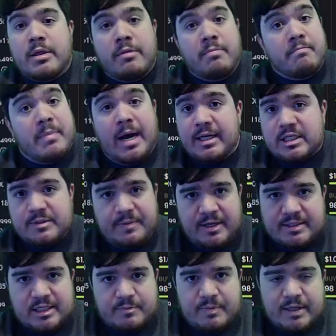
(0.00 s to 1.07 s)
My
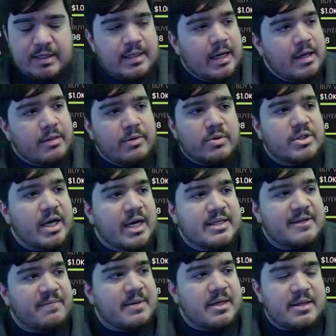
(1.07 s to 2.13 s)
experience has been those guys
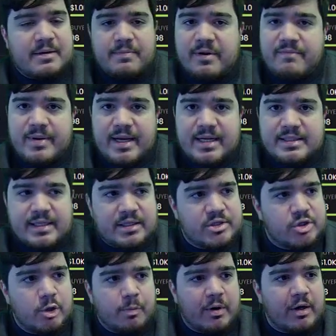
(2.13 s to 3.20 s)
have been nothing but amazing,
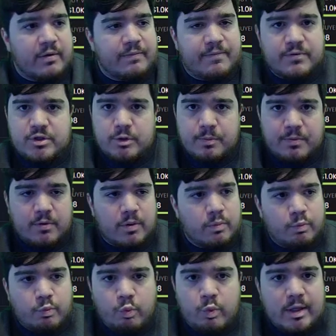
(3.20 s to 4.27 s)
super helpful, super
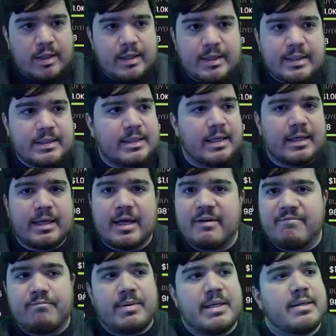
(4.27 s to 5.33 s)
willing to kind
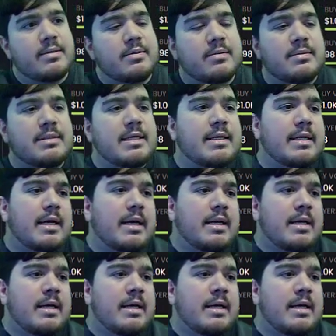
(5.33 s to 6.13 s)
of build and